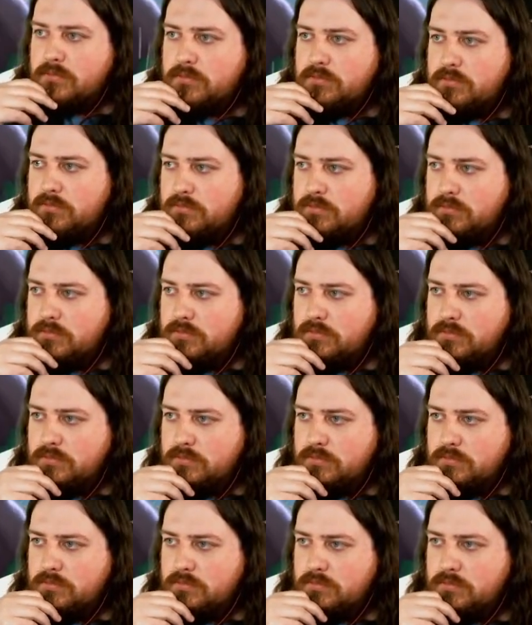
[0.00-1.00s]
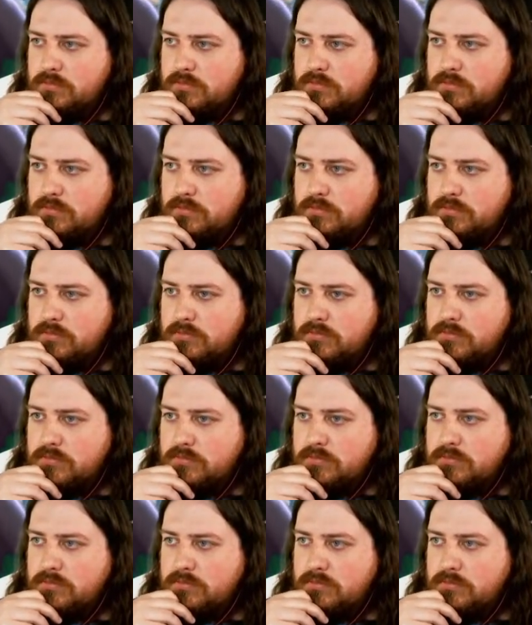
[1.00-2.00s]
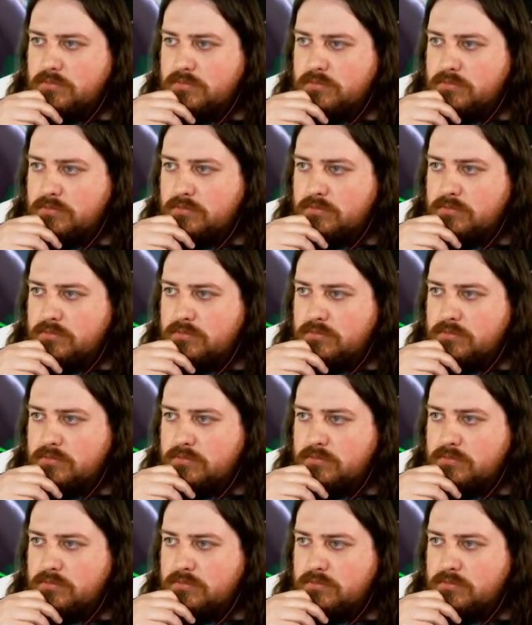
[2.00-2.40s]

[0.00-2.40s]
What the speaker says: (no one is talking)